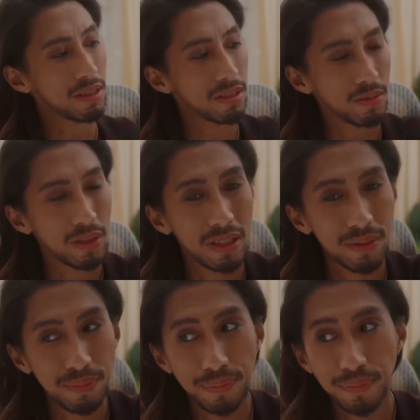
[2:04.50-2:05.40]
I just
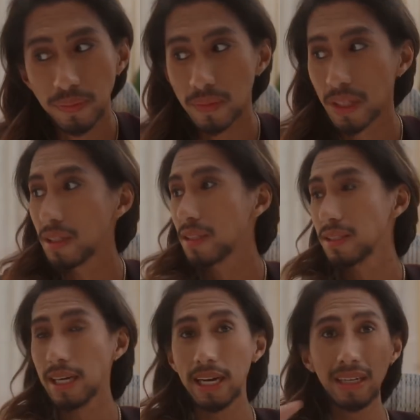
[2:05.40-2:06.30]
wanna
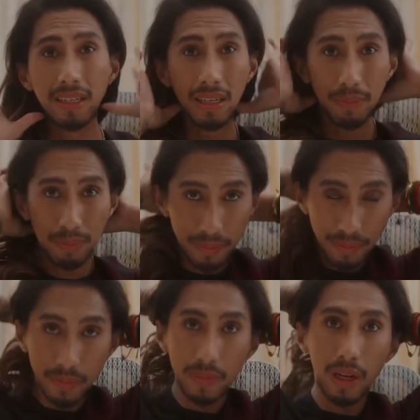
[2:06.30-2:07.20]
tie it up
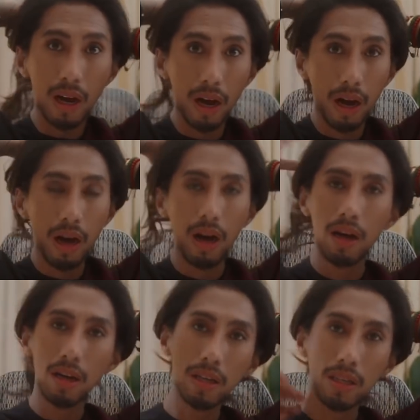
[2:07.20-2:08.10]

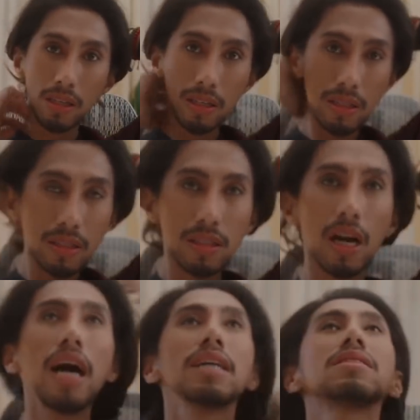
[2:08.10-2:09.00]
because it's
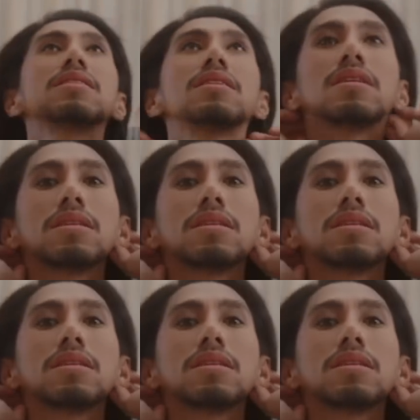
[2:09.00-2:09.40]
hot.